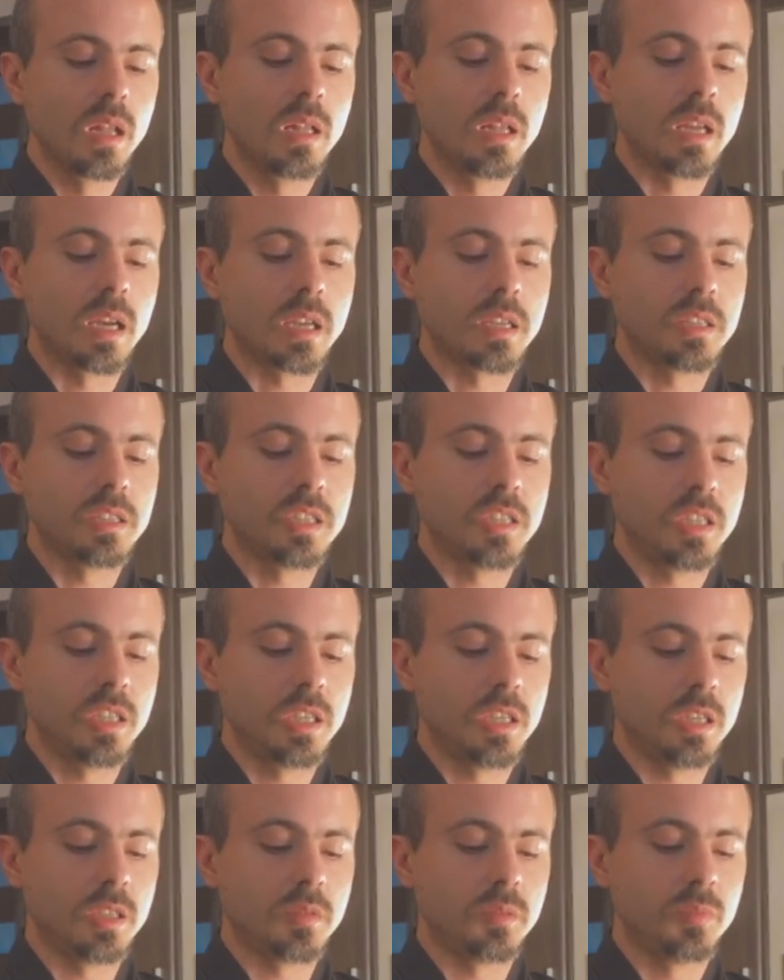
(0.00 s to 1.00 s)
Like in
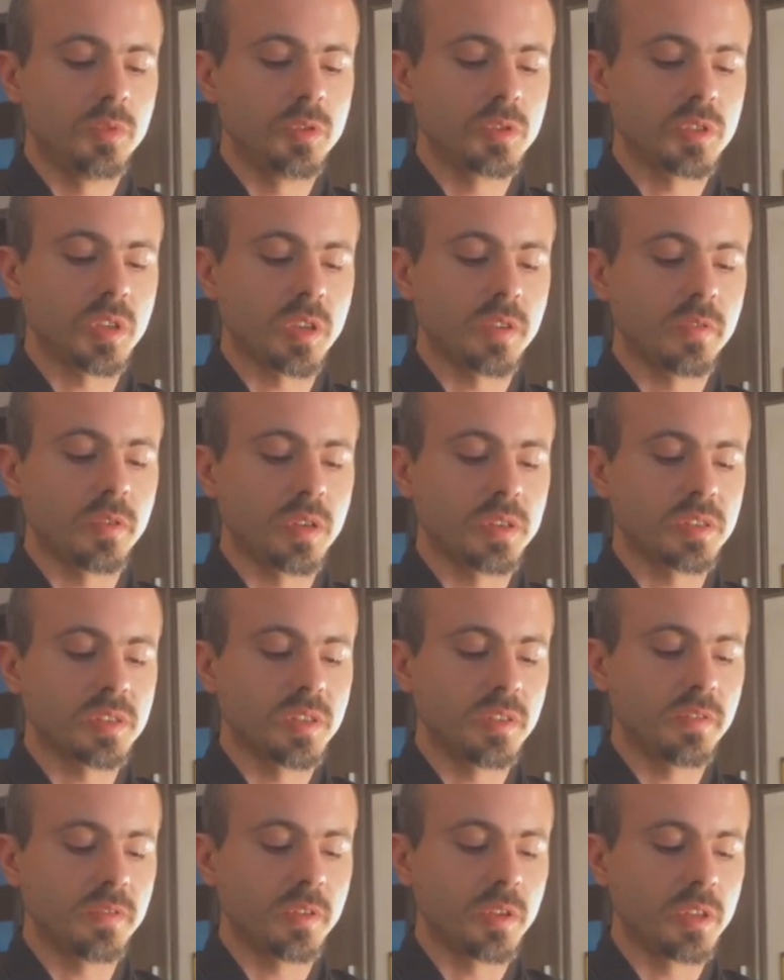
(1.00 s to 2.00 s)
sheet music for a
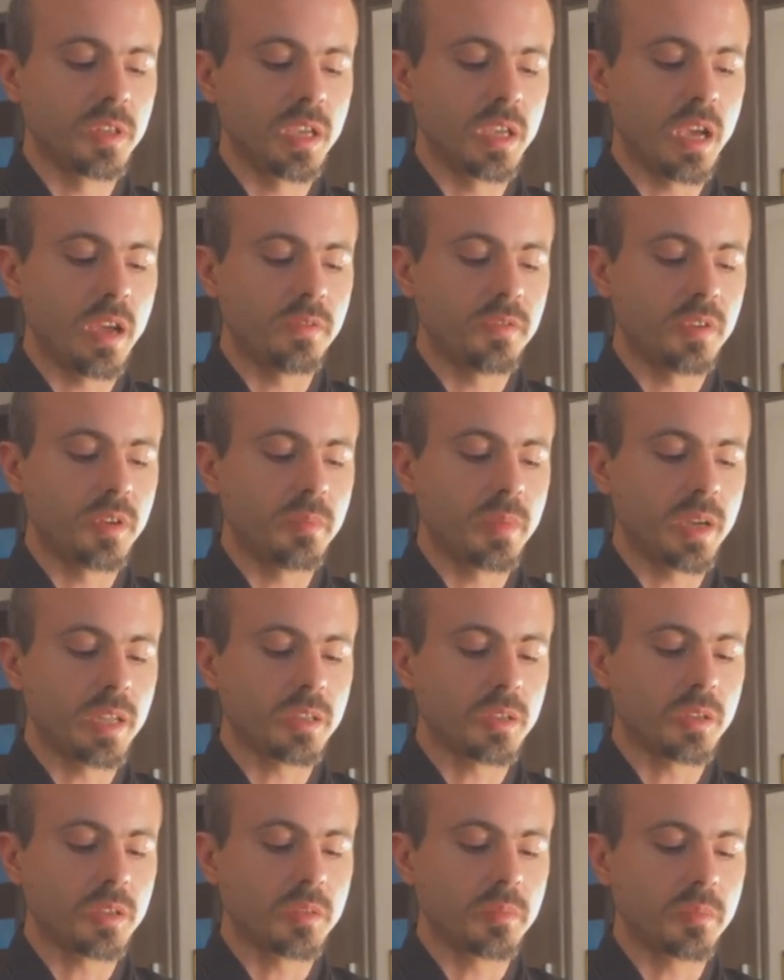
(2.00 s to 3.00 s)
symphony, every
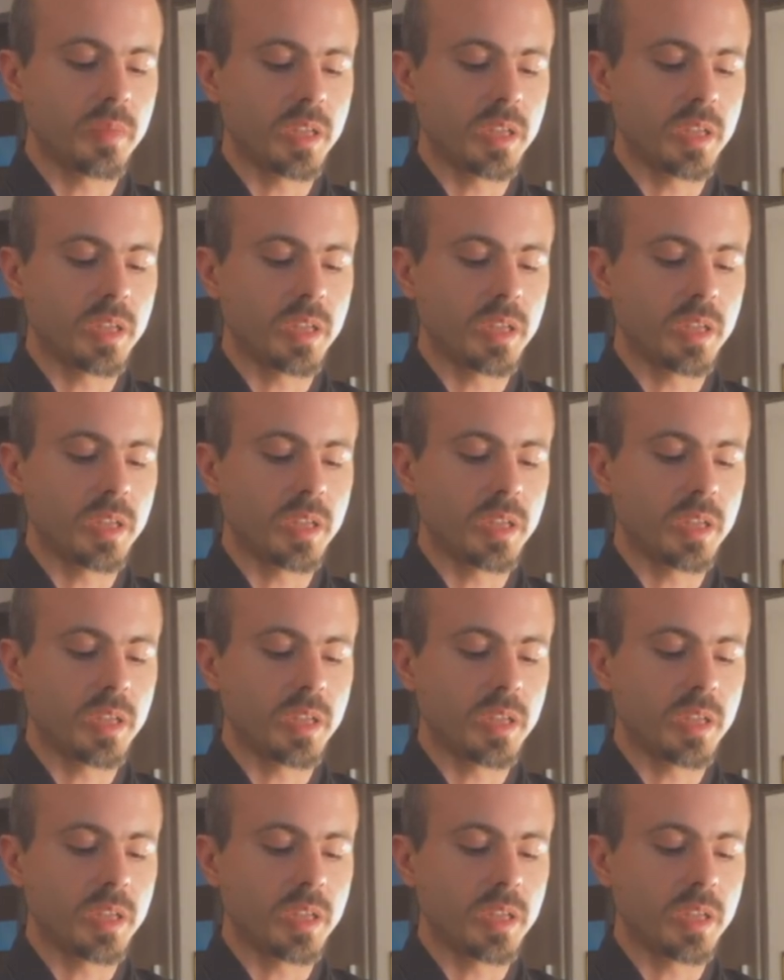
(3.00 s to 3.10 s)
method in